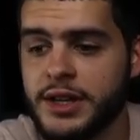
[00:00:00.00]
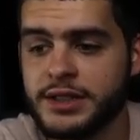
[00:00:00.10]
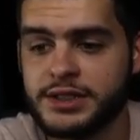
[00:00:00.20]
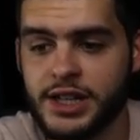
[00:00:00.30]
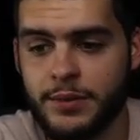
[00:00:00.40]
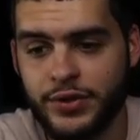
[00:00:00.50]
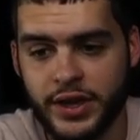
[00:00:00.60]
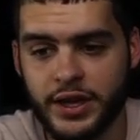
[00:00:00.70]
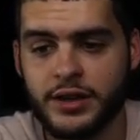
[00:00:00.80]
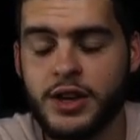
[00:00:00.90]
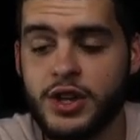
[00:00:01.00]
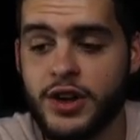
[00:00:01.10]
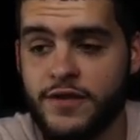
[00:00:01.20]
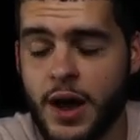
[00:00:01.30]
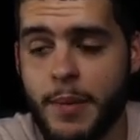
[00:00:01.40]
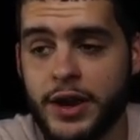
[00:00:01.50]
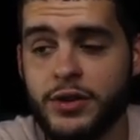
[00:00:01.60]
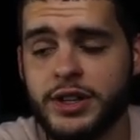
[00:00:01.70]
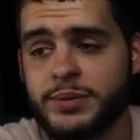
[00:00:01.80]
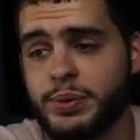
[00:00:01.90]
Same thing. You get 5 back. You
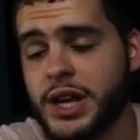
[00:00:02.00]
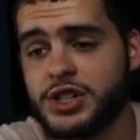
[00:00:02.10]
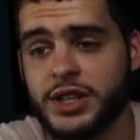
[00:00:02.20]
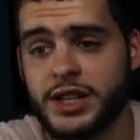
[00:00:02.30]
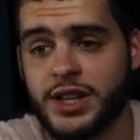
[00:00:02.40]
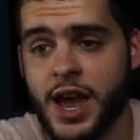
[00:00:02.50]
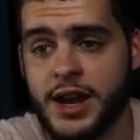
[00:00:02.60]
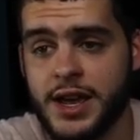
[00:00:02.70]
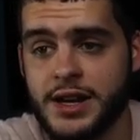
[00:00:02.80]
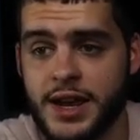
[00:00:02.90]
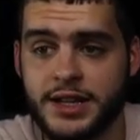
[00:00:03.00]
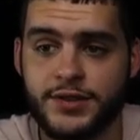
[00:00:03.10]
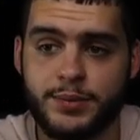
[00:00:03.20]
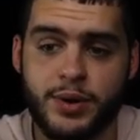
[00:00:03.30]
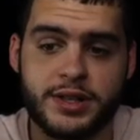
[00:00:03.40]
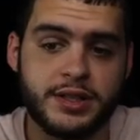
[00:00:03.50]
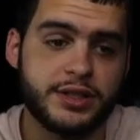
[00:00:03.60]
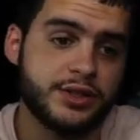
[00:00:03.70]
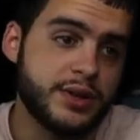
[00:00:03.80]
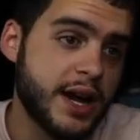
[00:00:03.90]
can potentially get 10 88s for the price of
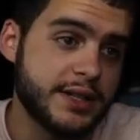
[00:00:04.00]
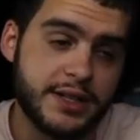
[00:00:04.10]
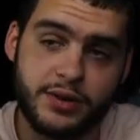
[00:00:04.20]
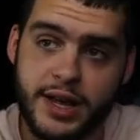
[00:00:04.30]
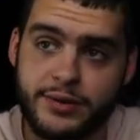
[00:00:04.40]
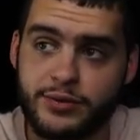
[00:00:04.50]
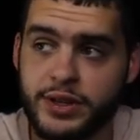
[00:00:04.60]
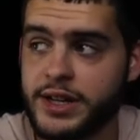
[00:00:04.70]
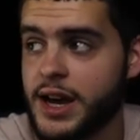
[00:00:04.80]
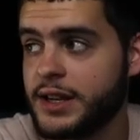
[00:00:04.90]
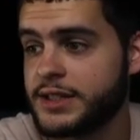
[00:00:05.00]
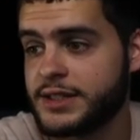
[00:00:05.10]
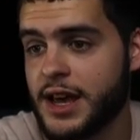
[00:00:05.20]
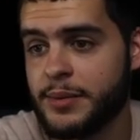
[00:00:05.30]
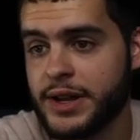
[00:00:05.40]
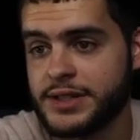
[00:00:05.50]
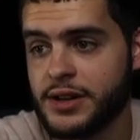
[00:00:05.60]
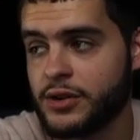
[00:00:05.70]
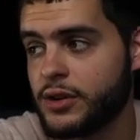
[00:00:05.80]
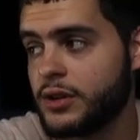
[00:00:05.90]
these 2 guys. It's really not, it's not a bad set
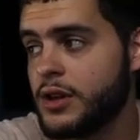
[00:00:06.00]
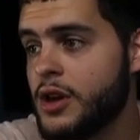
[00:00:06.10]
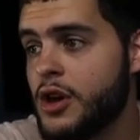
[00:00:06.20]
at all.